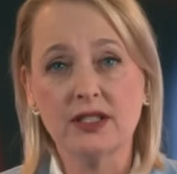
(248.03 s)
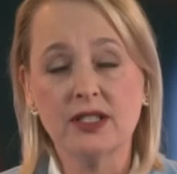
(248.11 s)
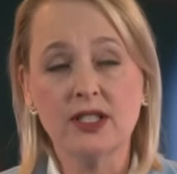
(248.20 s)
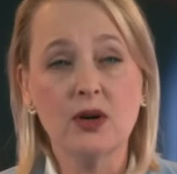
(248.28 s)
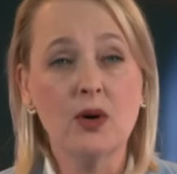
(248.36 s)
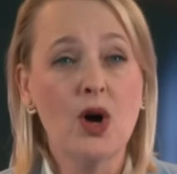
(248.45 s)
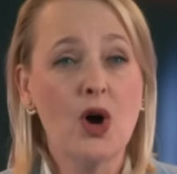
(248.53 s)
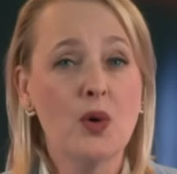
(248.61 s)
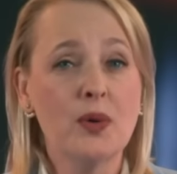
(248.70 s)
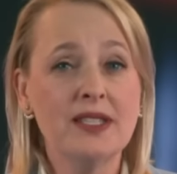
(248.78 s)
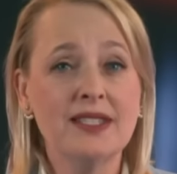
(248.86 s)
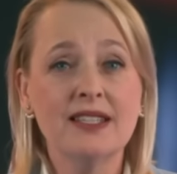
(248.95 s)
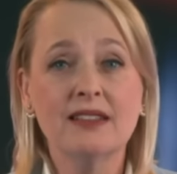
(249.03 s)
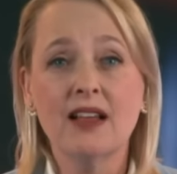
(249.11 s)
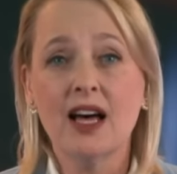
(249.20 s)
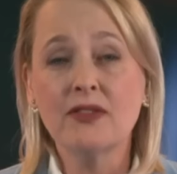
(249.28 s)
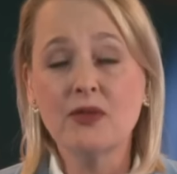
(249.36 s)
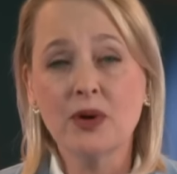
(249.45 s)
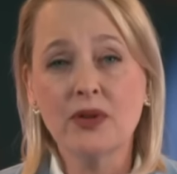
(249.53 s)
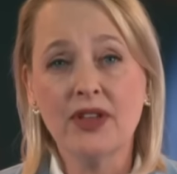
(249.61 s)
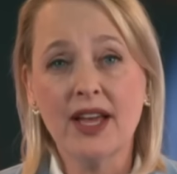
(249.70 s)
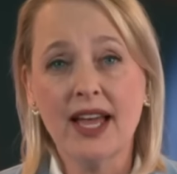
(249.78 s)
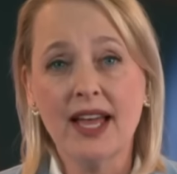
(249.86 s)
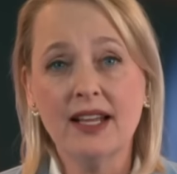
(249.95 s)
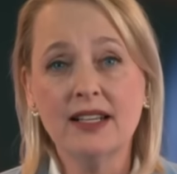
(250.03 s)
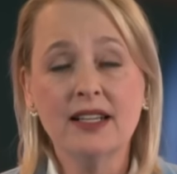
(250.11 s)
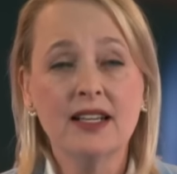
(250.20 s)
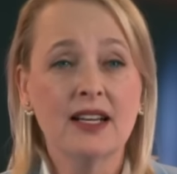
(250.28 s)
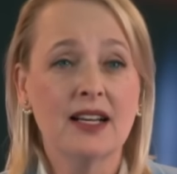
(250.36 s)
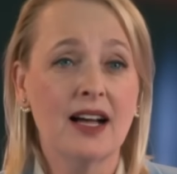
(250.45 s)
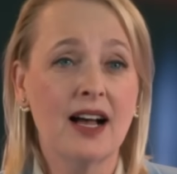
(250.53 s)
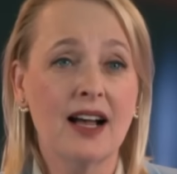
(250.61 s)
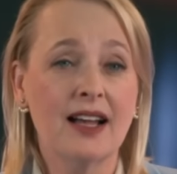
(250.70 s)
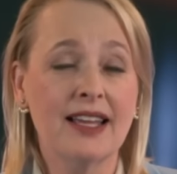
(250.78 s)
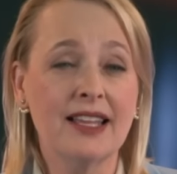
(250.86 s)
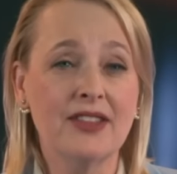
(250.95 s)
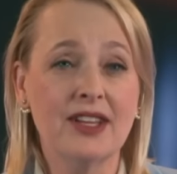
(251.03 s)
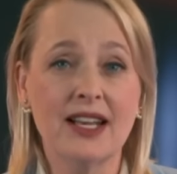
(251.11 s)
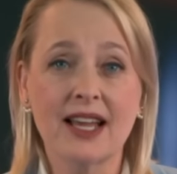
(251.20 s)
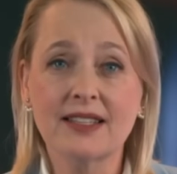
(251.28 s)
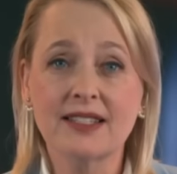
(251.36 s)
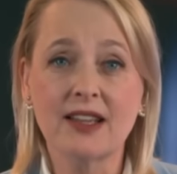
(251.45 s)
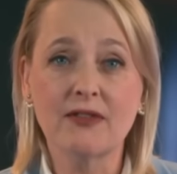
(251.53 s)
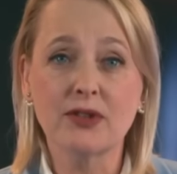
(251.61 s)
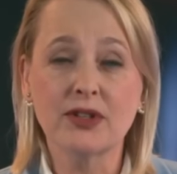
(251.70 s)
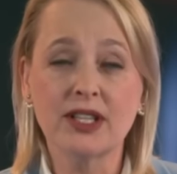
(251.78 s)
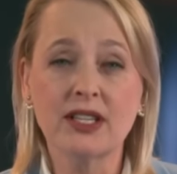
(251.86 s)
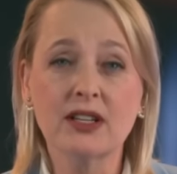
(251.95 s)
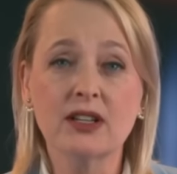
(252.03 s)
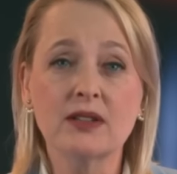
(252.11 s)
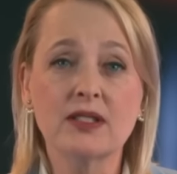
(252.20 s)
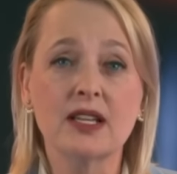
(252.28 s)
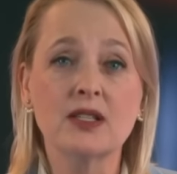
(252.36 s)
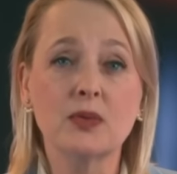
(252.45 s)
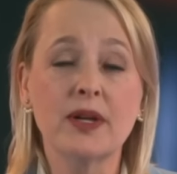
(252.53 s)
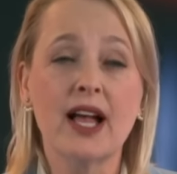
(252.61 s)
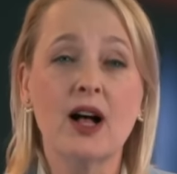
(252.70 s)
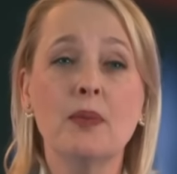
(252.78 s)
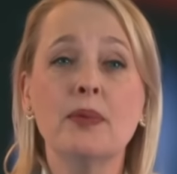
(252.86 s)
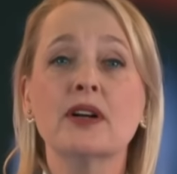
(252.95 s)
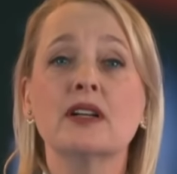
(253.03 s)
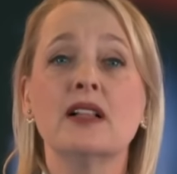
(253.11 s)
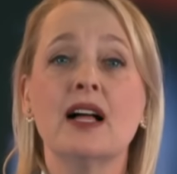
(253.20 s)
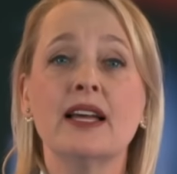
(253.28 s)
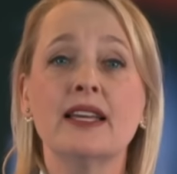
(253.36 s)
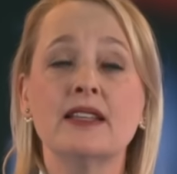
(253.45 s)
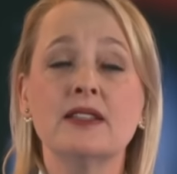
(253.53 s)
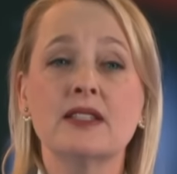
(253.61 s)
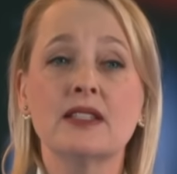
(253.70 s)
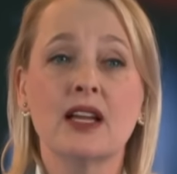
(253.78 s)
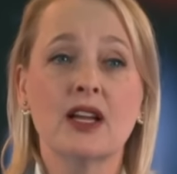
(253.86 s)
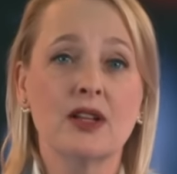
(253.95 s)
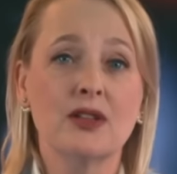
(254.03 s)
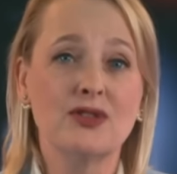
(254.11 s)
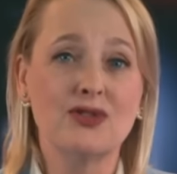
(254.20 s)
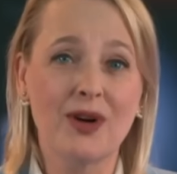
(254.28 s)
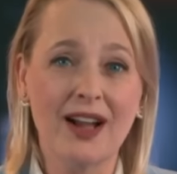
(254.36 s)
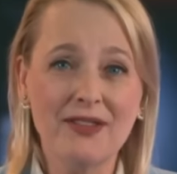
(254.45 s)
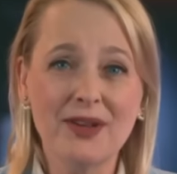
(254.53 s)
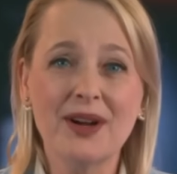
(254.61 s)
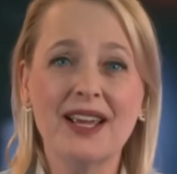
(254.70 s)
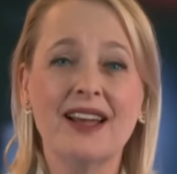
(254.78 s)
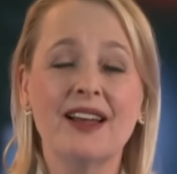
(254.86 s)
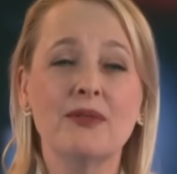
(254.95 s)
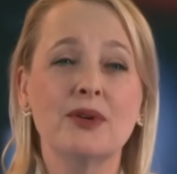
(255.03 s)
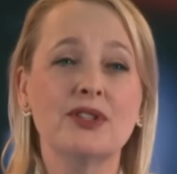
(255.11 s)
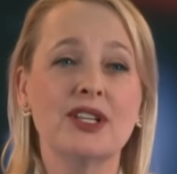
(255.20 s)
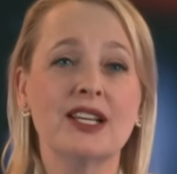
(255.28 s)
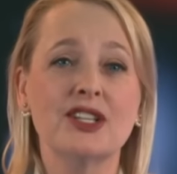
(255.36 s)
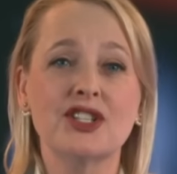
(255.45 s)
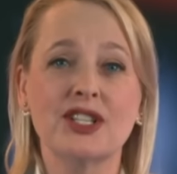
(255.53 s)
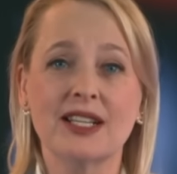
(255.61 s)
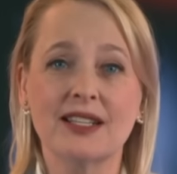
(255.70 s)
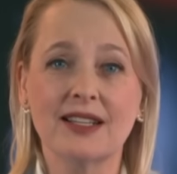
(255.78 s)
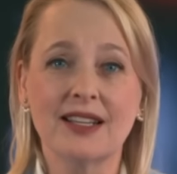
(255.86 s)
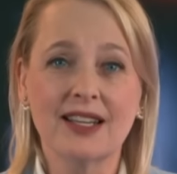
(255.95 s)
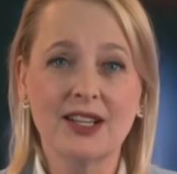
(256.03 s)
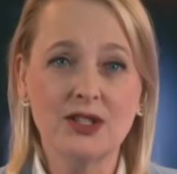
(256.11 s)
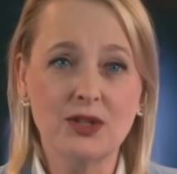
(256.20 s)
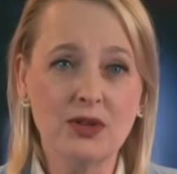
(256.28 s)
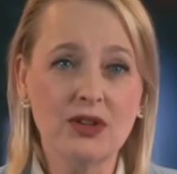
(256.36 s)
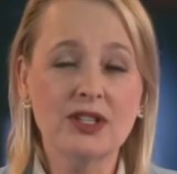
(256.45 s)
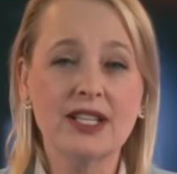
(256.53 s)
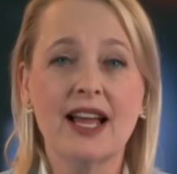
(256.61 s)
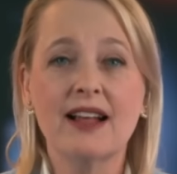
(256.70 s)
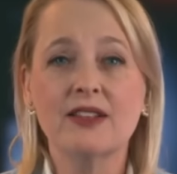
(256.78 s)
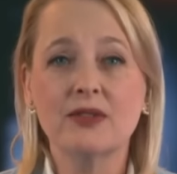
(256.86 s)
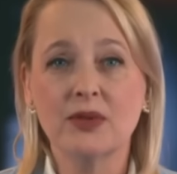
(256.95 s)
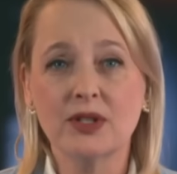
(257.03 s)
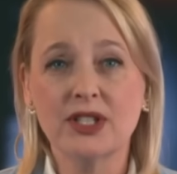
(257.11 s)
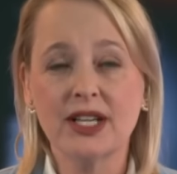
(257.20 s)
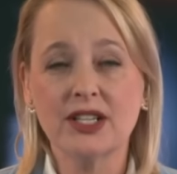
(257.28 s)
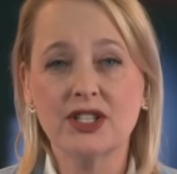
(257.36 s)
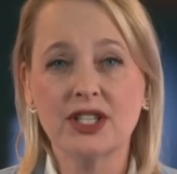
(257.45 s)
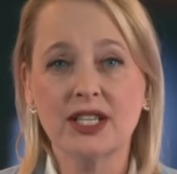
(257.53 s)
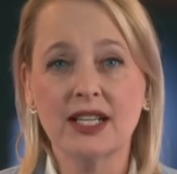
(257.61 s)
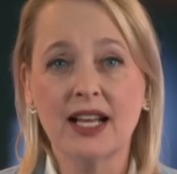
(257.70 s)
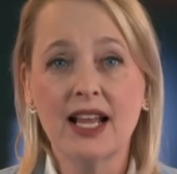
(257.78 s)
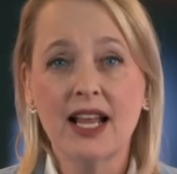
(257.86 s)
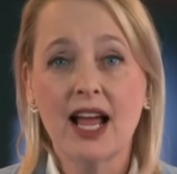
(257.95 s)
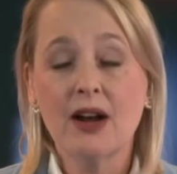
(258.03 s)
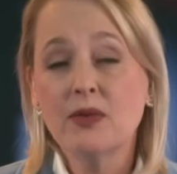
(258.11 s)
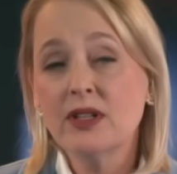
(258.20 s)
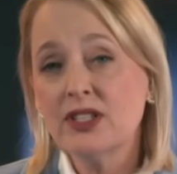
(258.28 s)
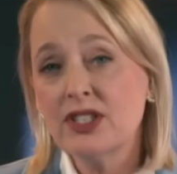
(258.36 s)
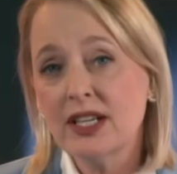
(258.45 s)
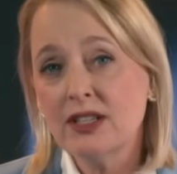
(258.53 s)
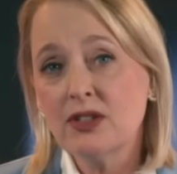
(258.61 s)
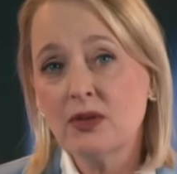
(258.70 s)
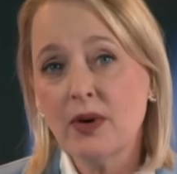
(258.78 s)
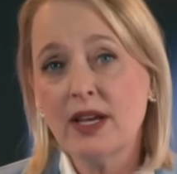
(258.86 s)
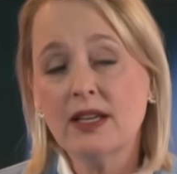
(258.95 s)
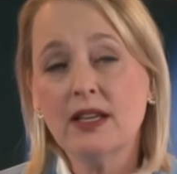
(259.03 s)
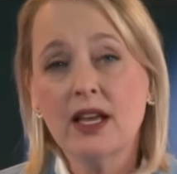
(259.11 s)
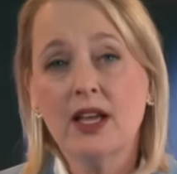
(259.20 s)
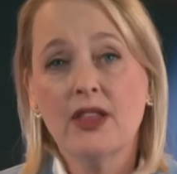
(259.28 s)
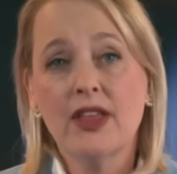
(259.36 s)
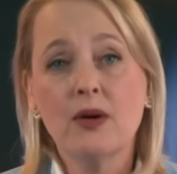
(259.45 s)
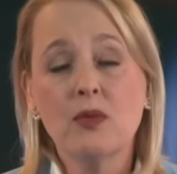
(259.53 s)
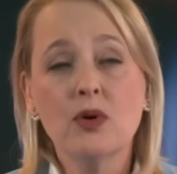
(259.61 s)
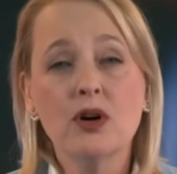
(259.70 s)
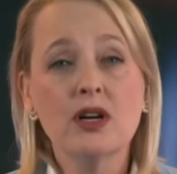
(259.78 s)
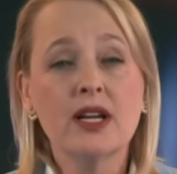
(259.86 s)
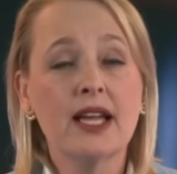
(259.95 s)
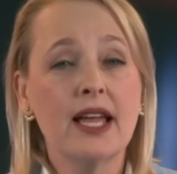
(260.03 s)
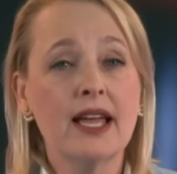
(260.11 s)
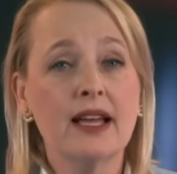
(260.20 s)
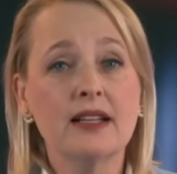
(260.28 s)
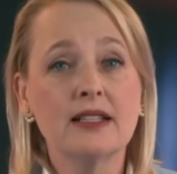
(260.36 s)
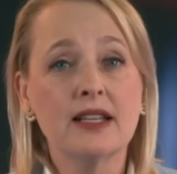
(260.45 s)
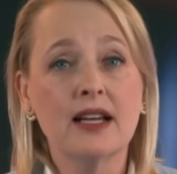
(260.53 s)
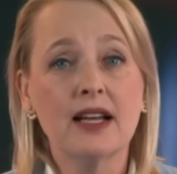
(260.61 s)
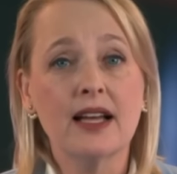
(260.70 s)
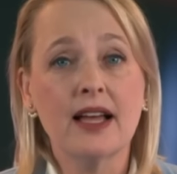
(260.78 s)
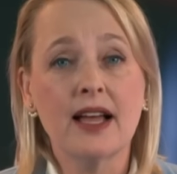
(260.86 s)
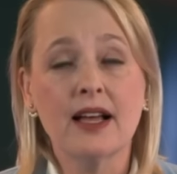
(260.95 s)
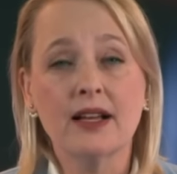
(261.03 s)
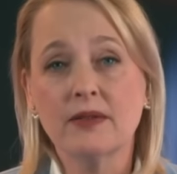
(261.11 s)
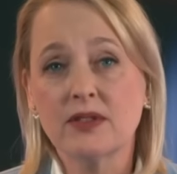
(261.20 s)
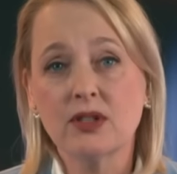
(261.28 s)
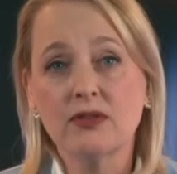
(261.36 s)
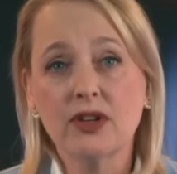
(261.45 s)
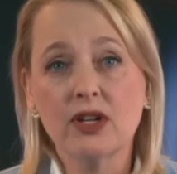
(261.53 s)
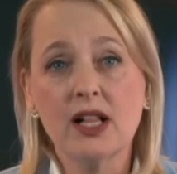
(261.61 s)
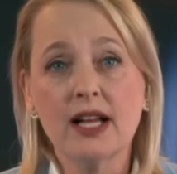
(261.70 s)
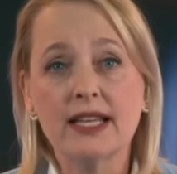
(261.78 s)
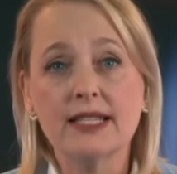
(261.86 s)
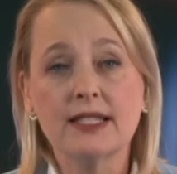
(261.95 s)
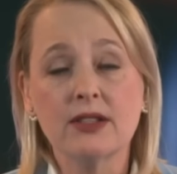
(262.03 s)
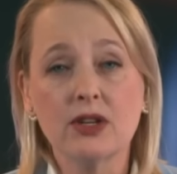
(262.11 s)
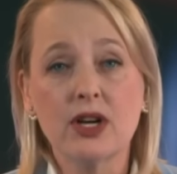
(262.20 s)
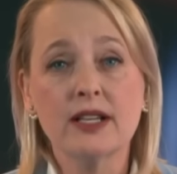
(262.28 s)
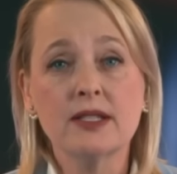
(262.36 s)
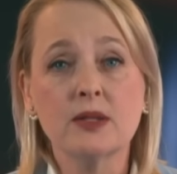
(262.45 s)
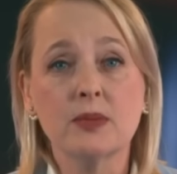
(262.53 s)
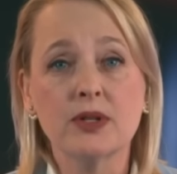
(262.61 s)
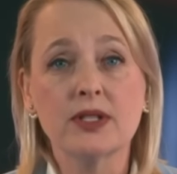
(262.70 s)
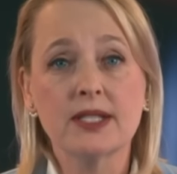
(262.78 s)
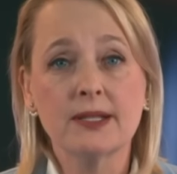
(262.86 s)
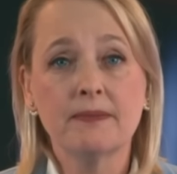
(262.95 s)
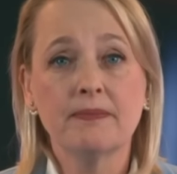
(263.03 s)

So we see a lot of growth ahead uh, in the next several years as we help our clients drive their AI rotation, do their talent rotation, and really change the way they work and uh, uh, serve their clients and their customers.